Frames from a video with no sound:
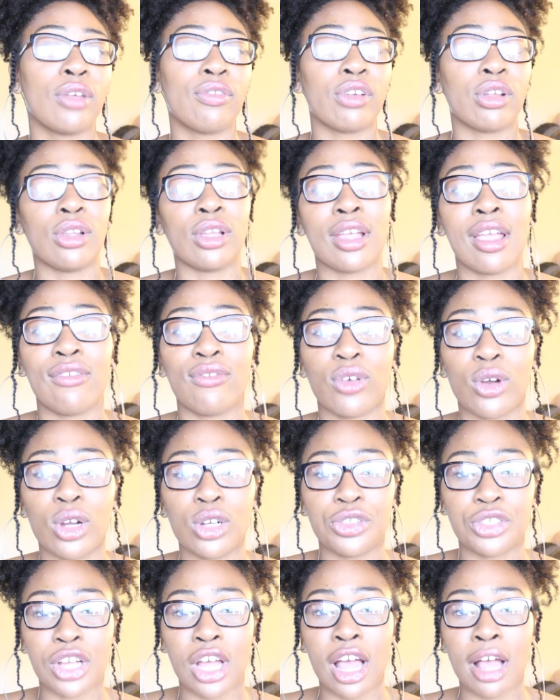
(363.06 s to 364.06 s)
if you're looking for
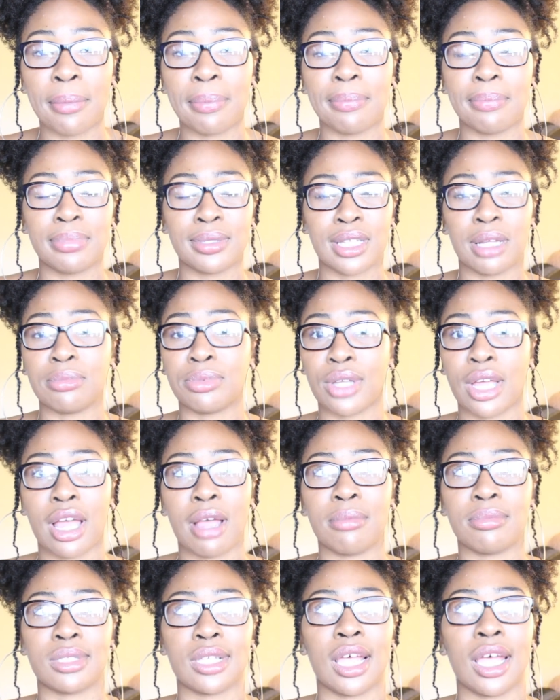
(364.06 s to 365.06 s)
a job,
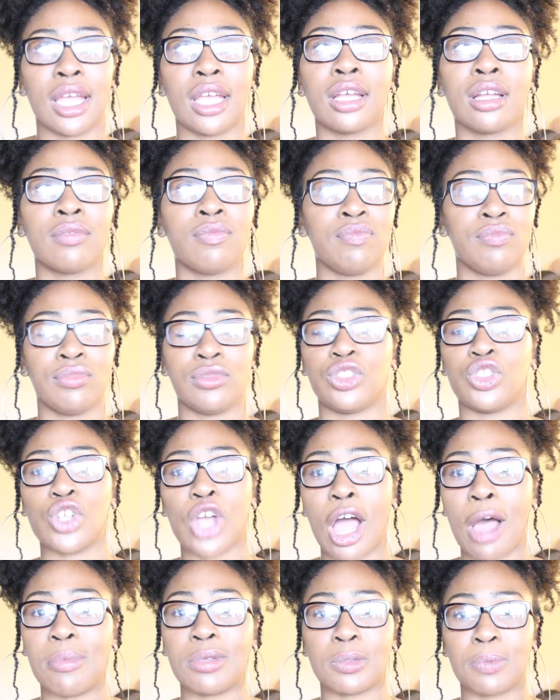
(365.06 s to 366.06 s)
sometimes like
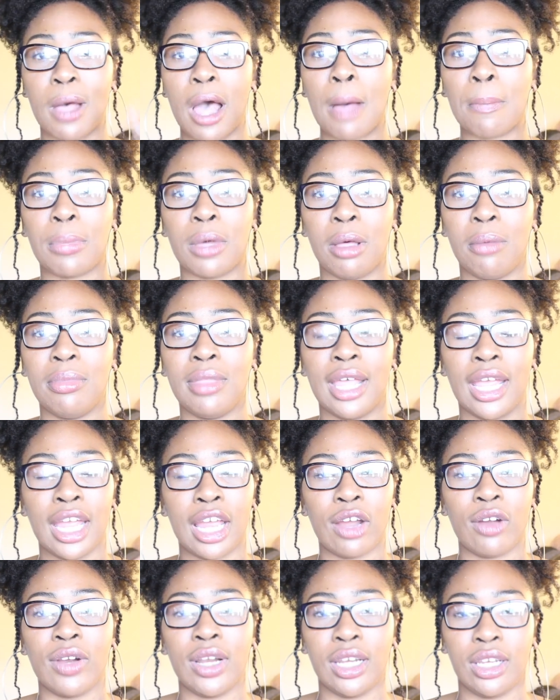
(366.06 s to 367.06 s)
jobs pop up
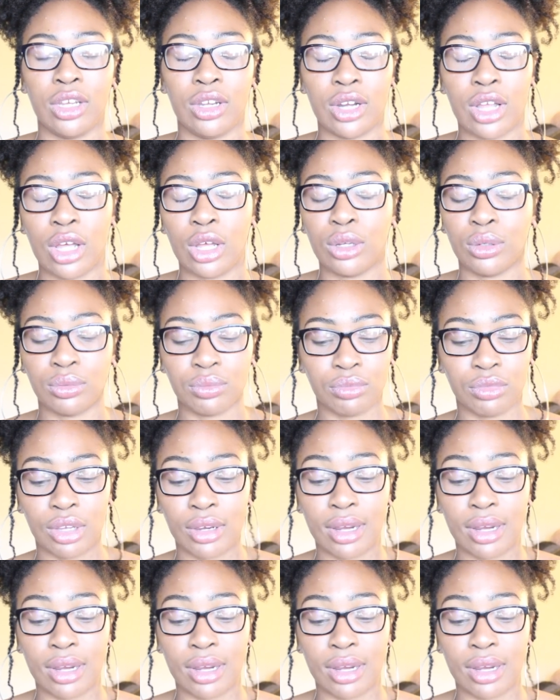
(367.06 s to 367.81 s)
there and you know,